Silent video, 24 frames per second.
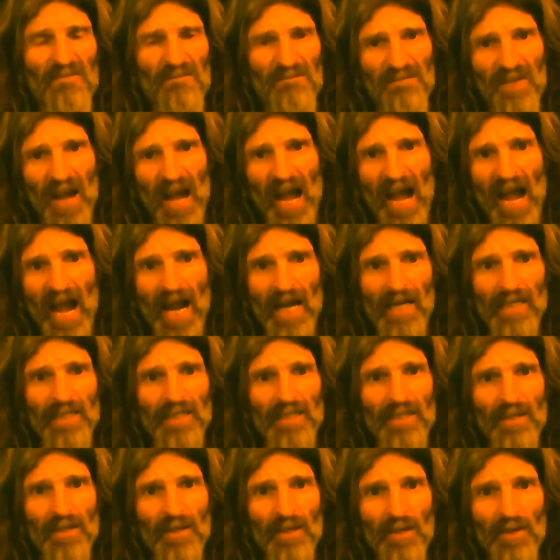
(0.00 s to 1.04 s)
fact,
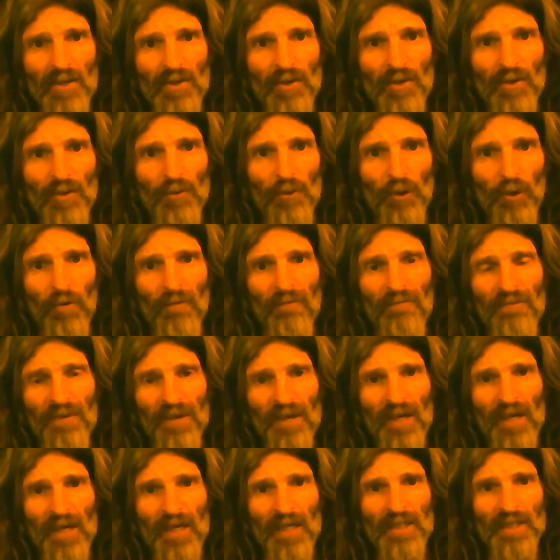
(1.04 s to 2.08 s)

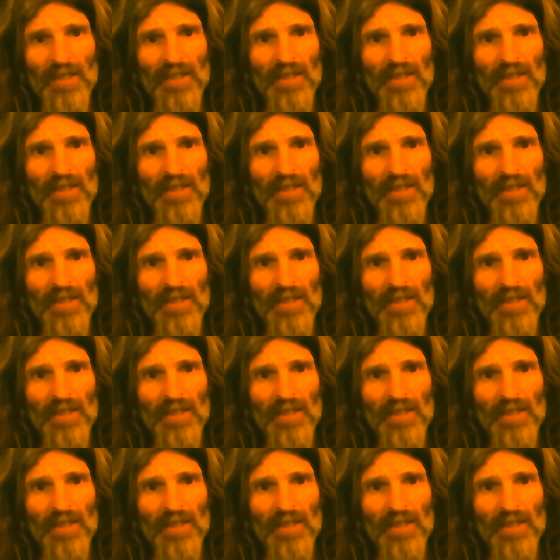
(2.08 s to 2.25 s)
Rupius.